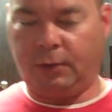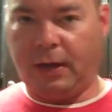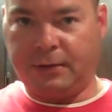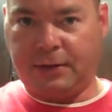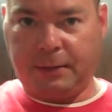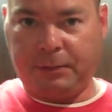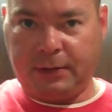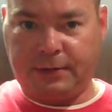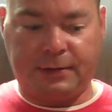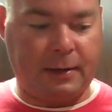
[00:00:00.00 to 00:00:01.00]
Do not skip
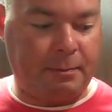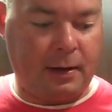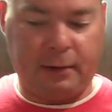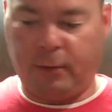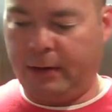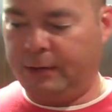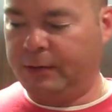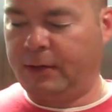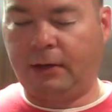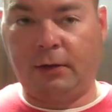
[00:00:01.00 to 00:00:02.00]
this step, by the way. This
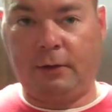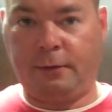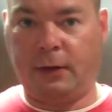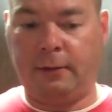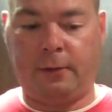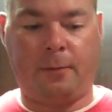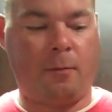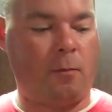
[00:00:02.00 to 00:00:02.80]
is getting good flavor.